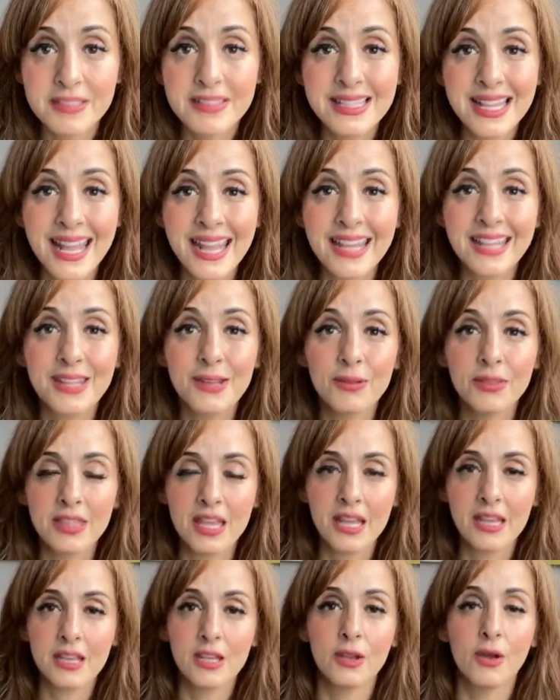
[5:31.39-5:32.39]
Thank you,
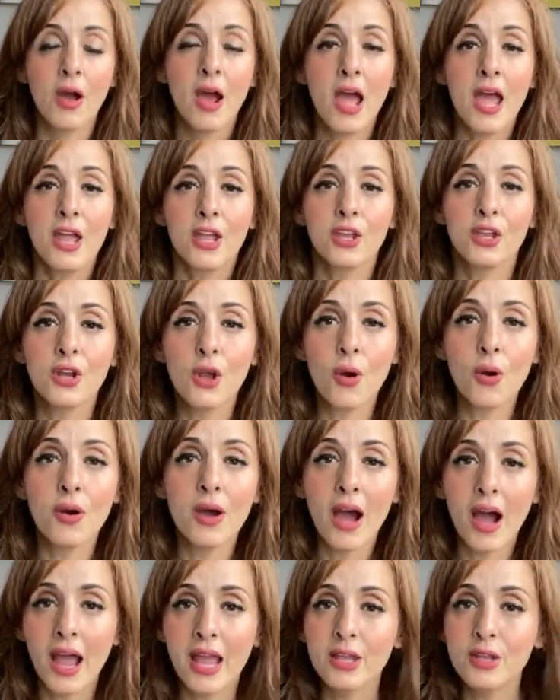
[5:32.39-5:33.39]
thank you. You
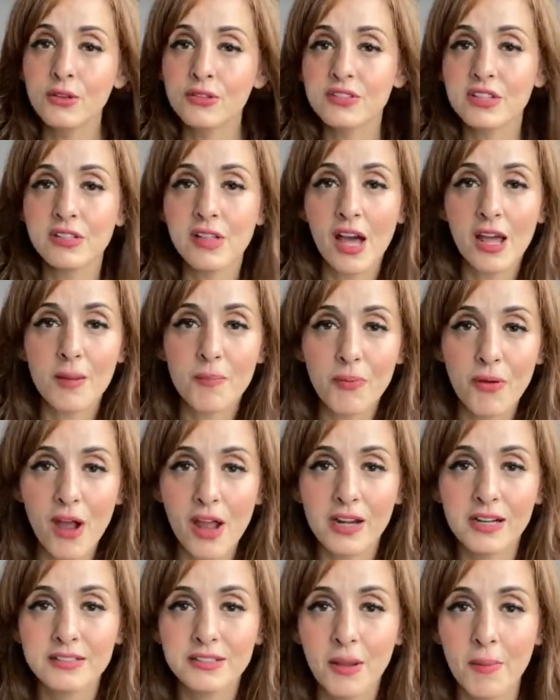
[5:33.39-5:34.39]
know, I use a lot of
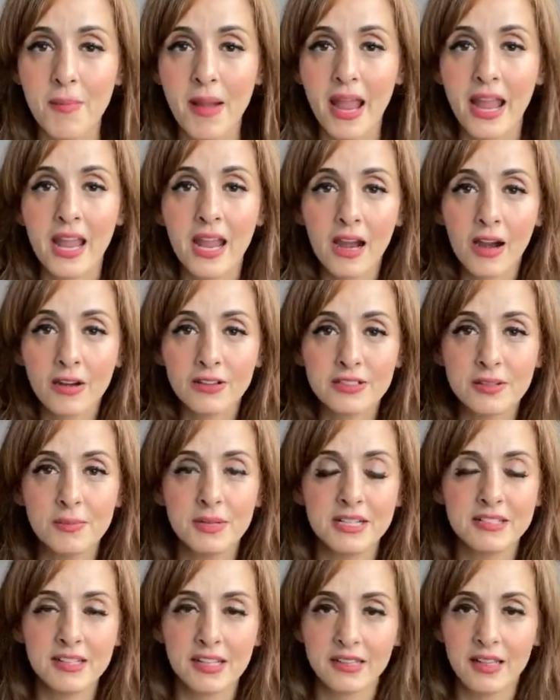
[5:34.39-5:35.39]
product on my hair.
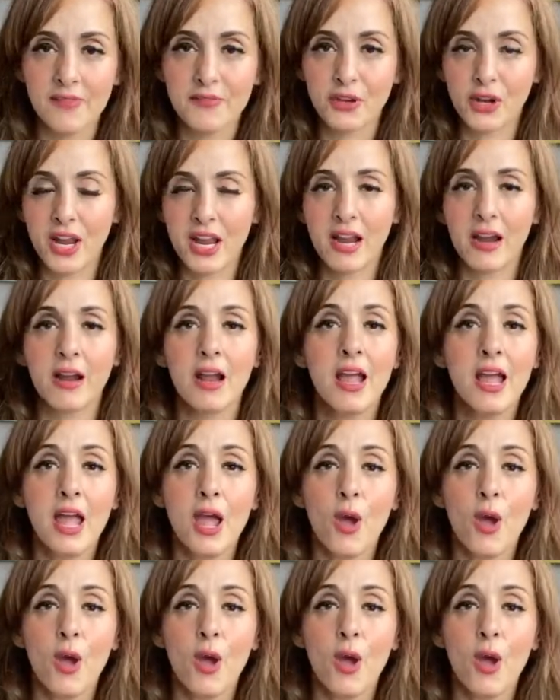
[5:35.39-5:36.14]
Somebody said, love your hair.